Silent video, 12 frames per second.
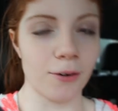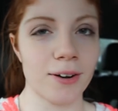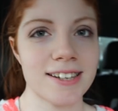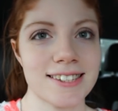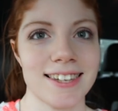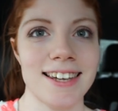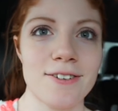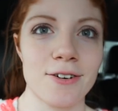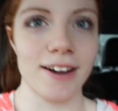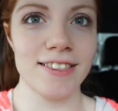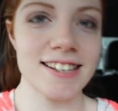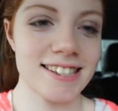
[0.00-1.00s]
always leave
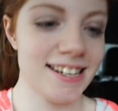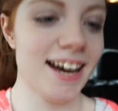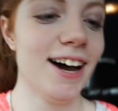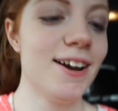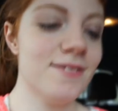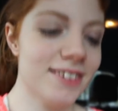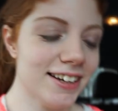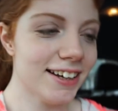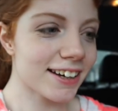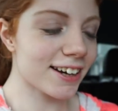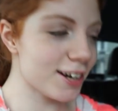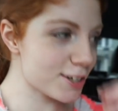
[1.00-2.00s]
this time.
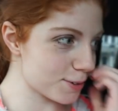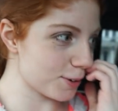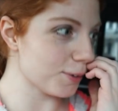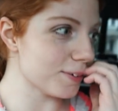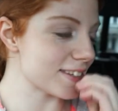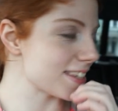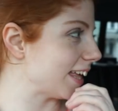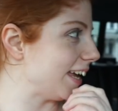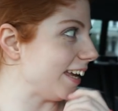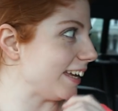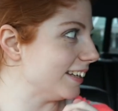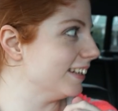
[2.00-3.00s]
Cause we're always
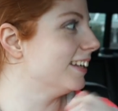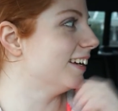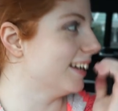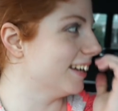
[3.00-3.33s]
late.